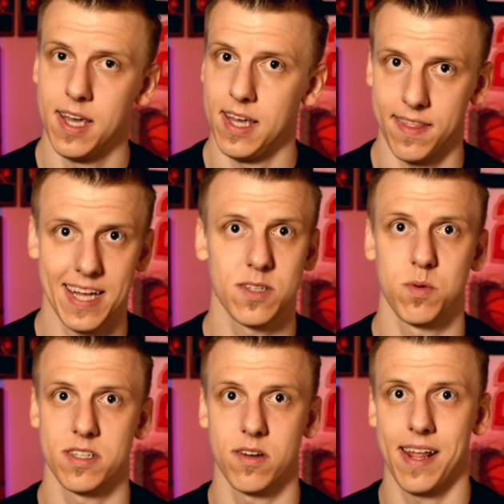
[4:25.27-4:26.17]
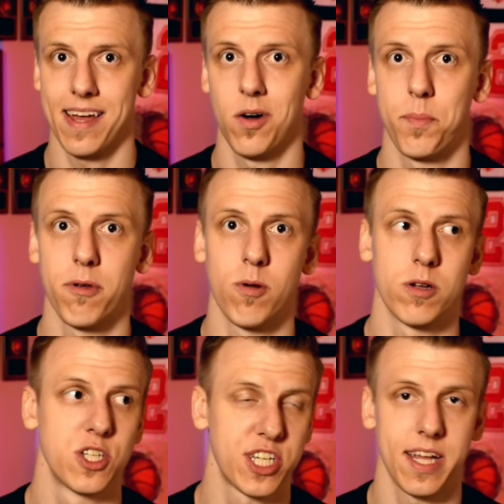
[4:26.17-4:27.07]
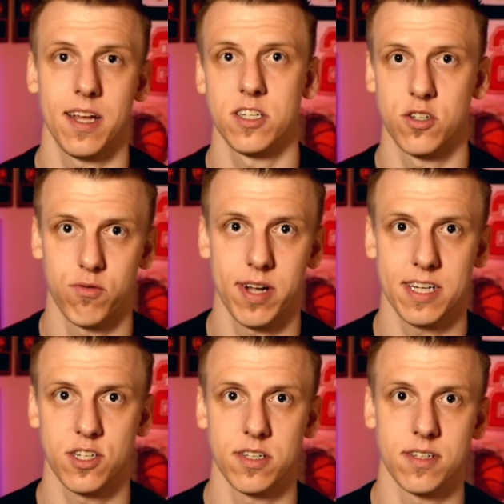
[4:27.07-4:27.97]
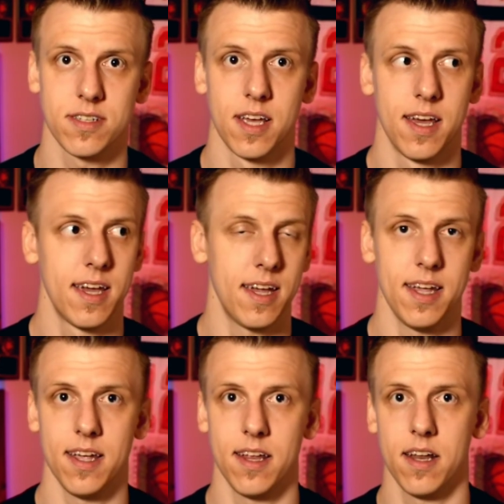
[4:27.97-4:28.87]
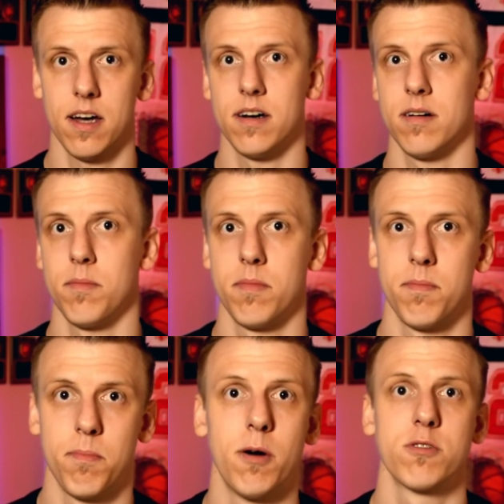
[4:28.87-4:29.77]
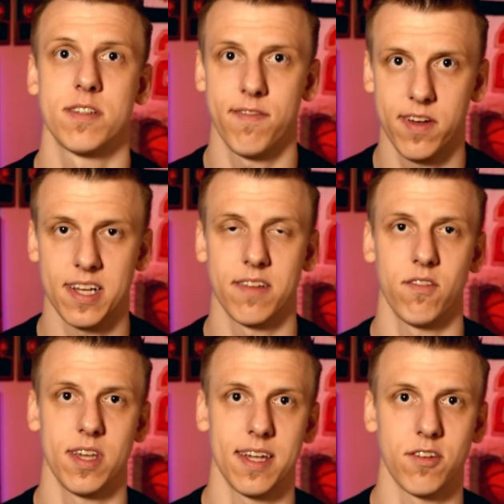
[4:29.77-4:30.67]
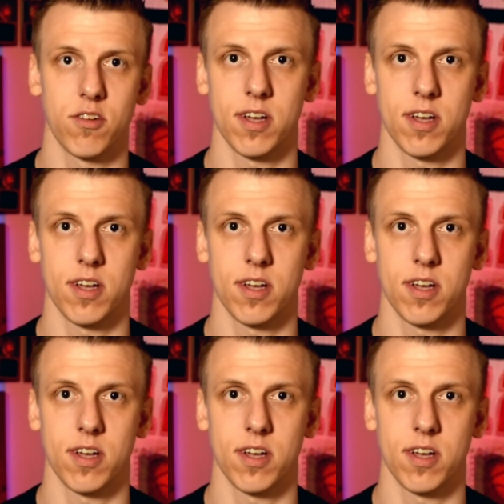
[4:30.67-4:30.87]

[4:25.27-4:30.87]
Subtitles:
And that's what's going to help you change directions and most effectively in your